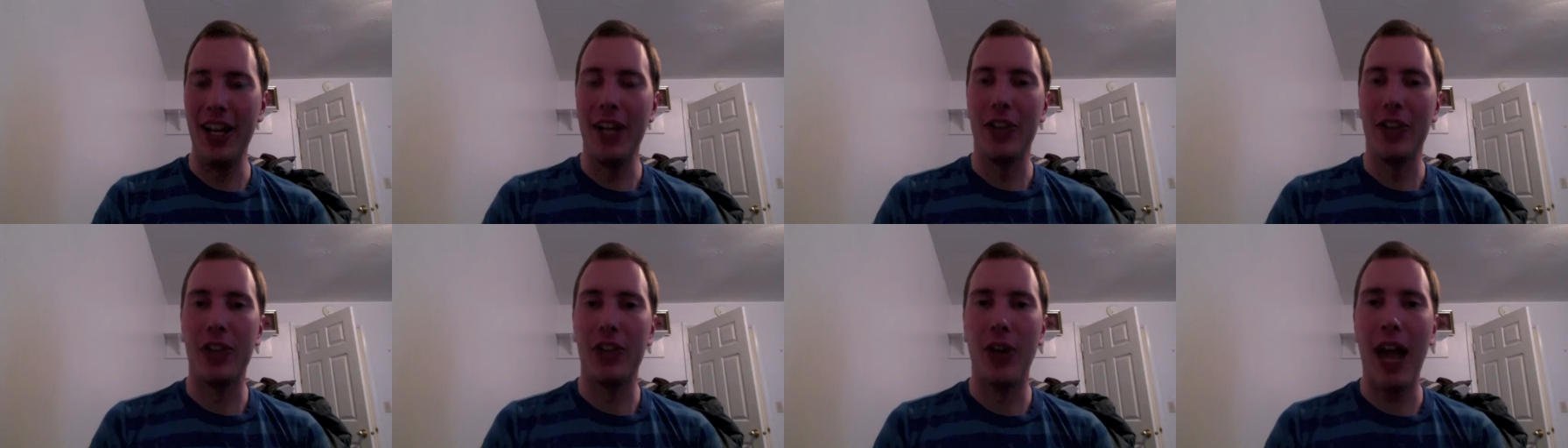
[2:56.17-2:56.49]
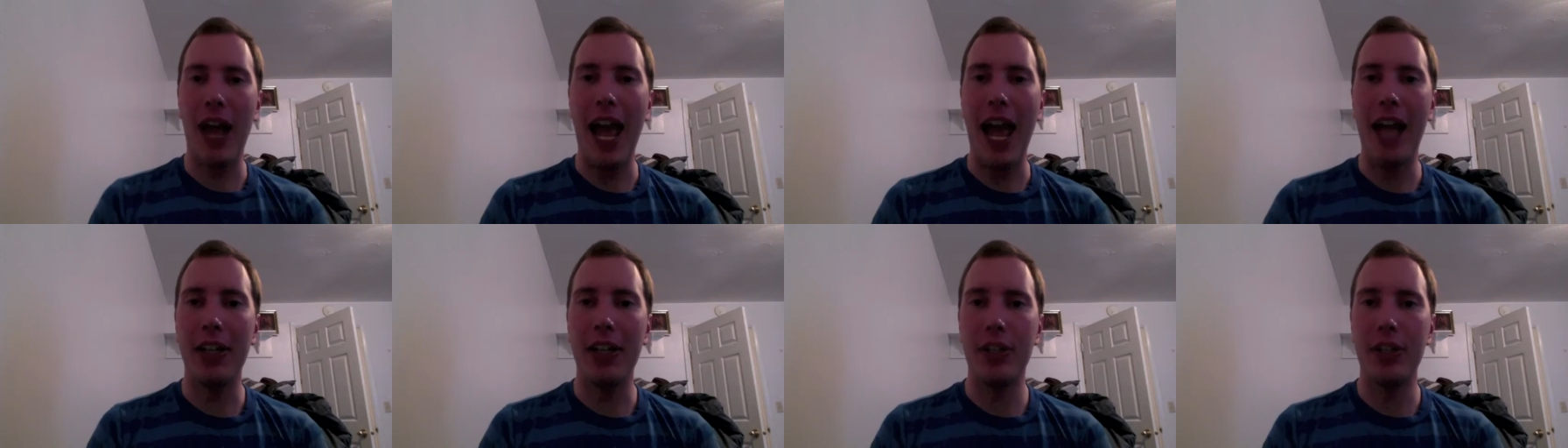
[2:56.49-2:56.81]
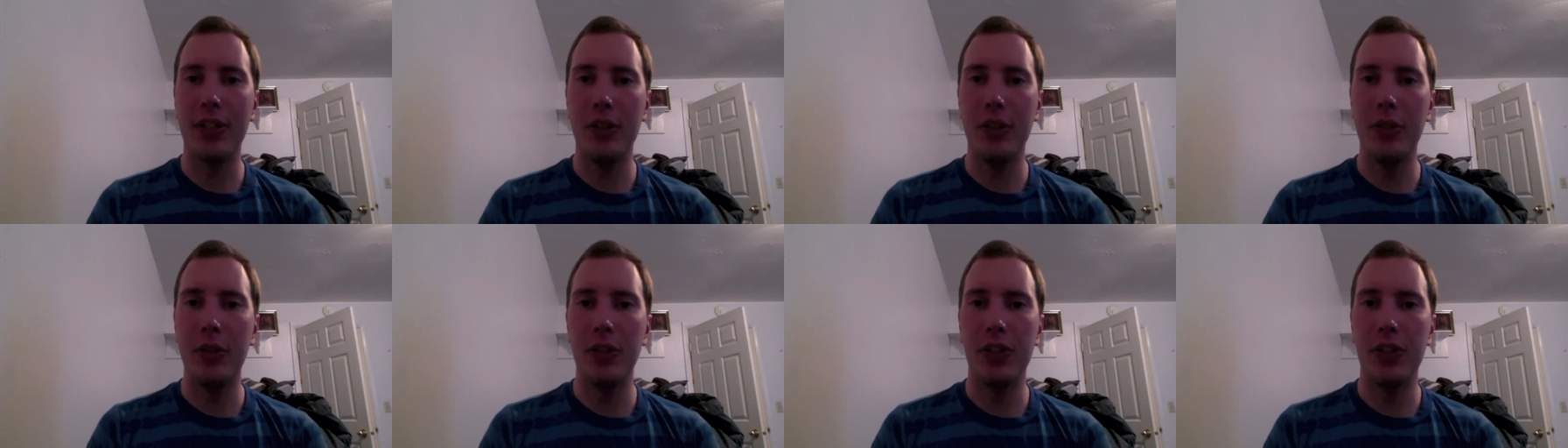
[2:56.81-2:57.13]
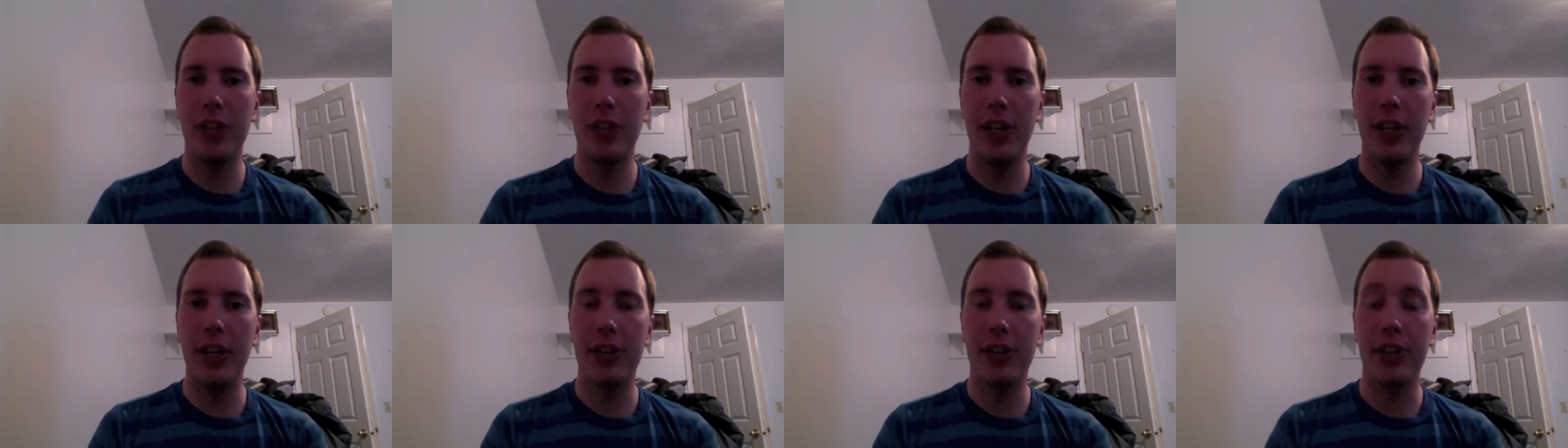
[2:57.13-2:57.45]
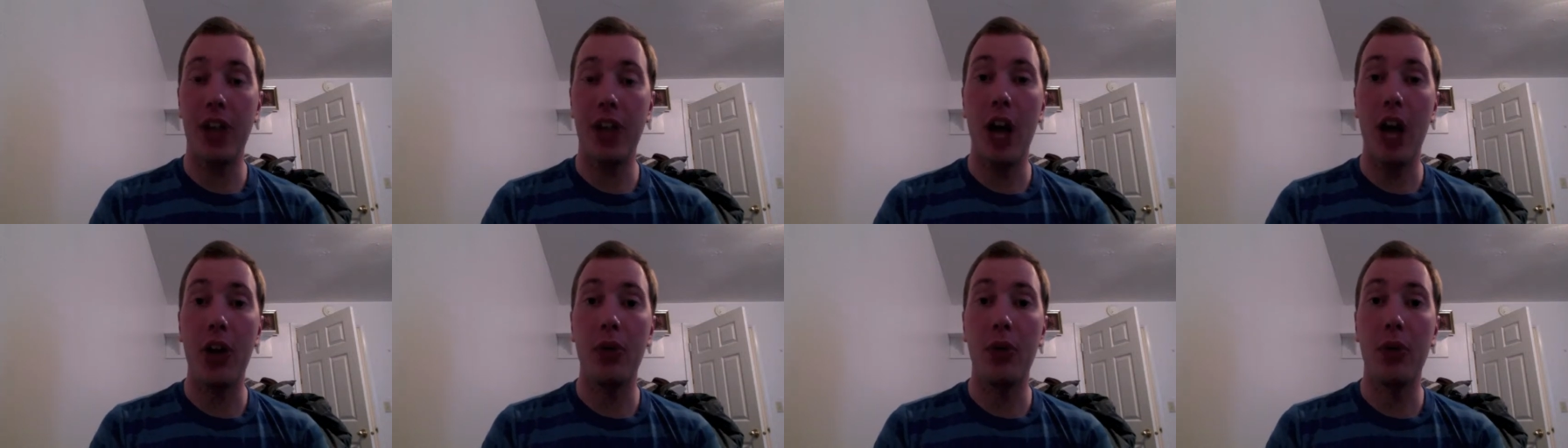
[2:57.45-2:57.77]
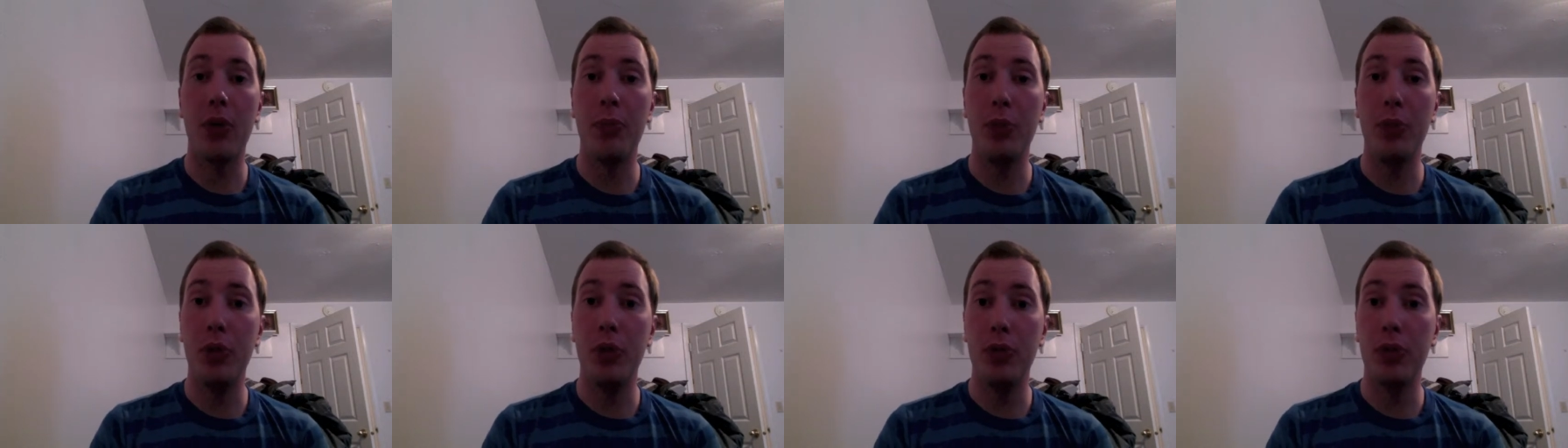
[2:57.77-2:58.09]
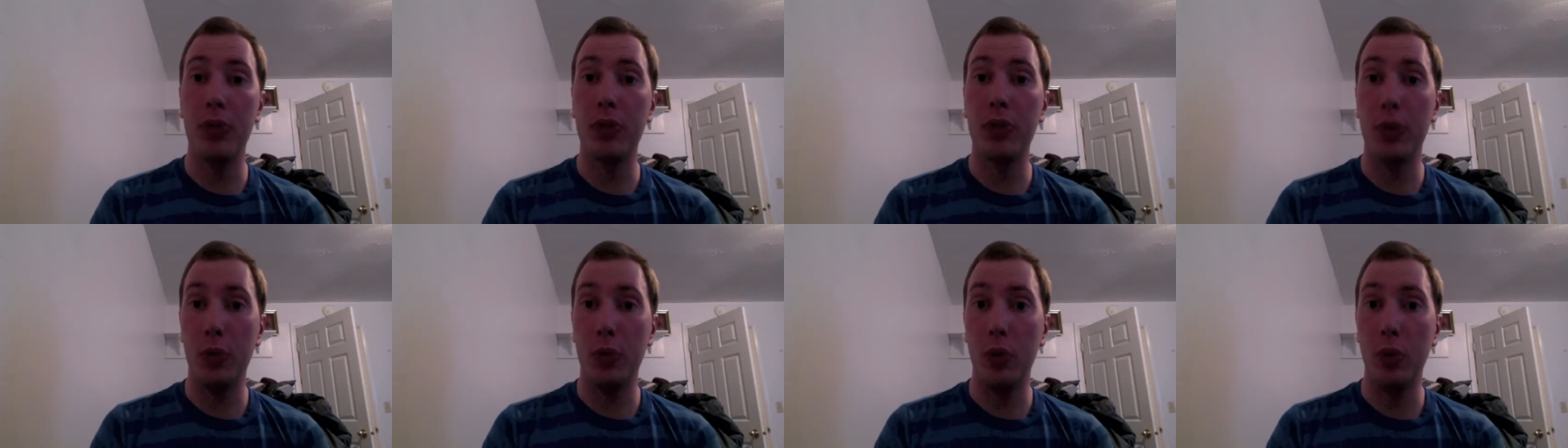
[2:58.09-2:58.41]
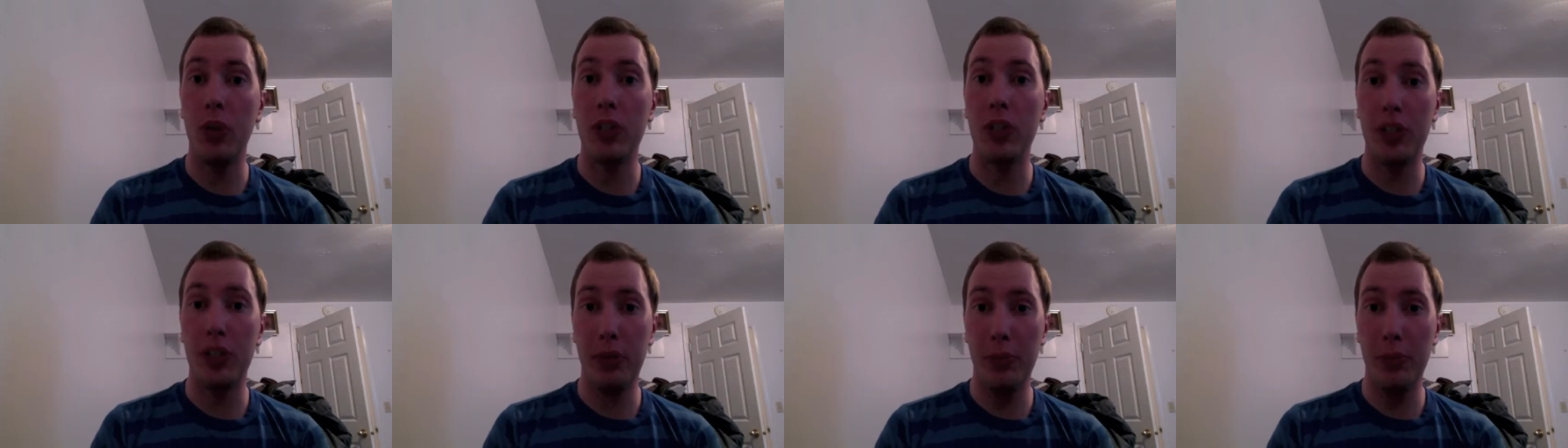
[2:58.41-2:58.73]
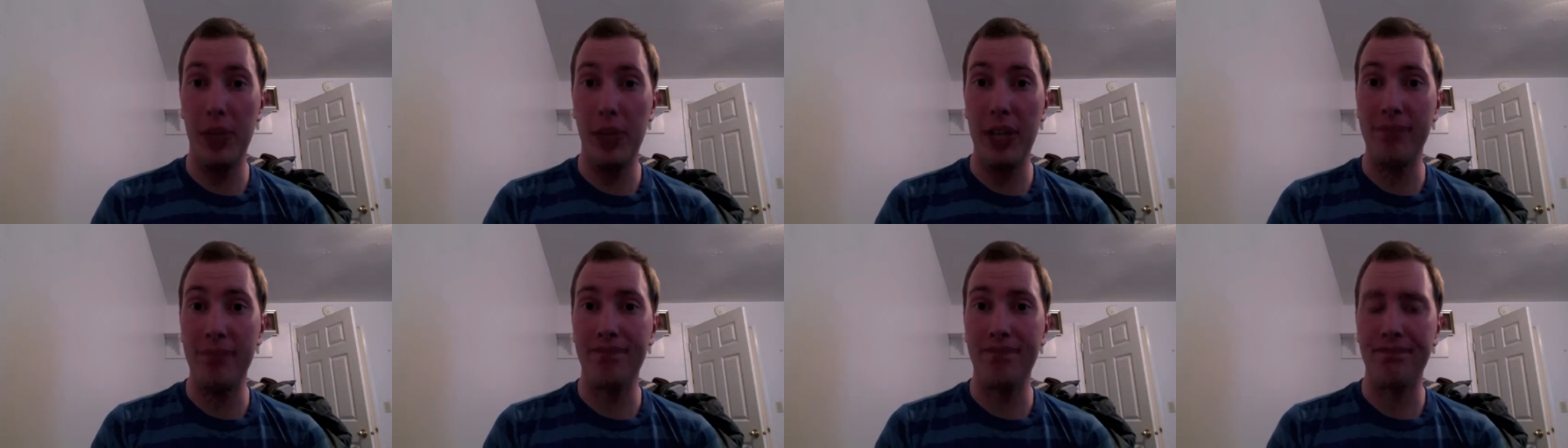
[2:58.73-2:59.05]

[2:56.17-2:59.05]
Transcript: so I had to use the solder removal tool a little bit.